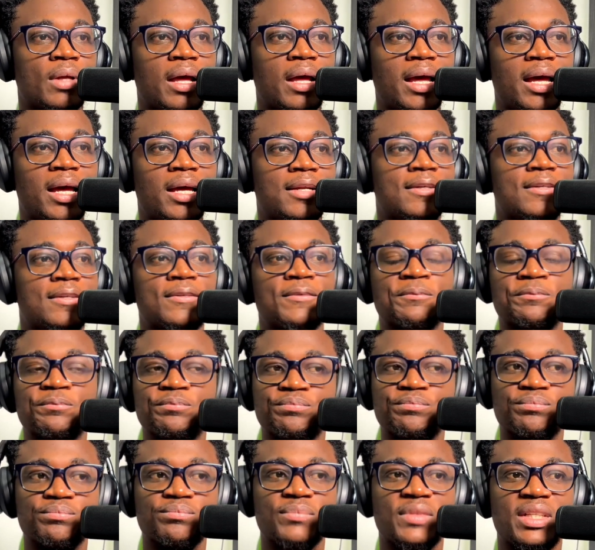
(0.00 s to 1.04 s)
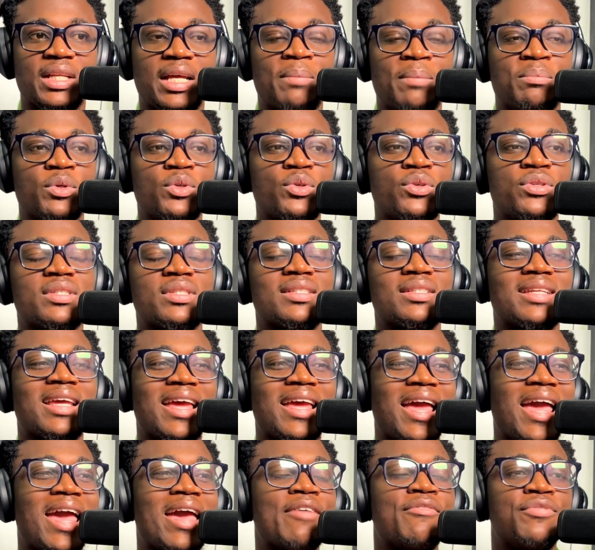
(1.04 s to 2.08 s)
and I'm not using
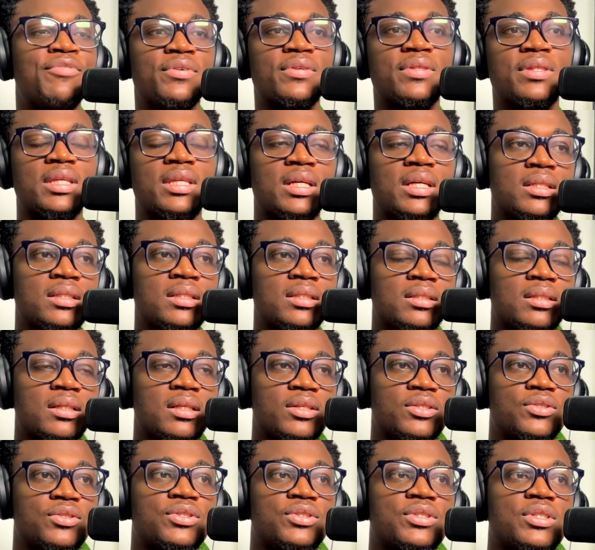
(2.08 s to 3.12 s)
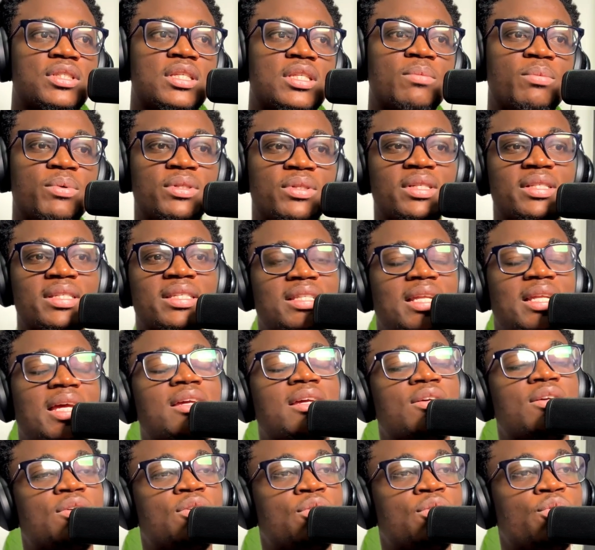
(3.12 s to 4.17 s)
everything he suggested, but this is like
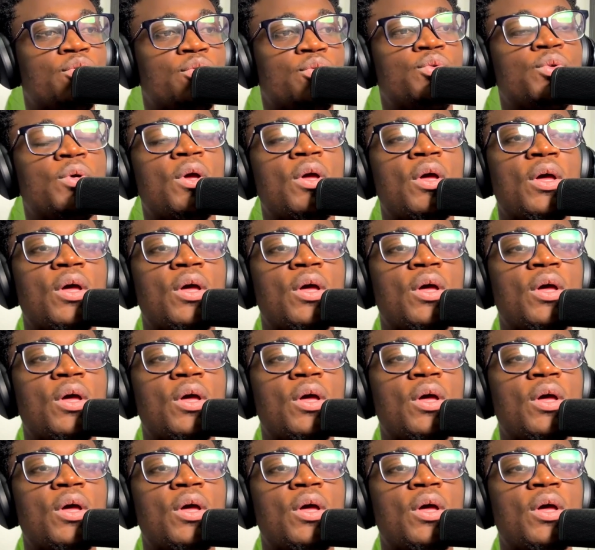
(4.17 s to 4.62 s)
a good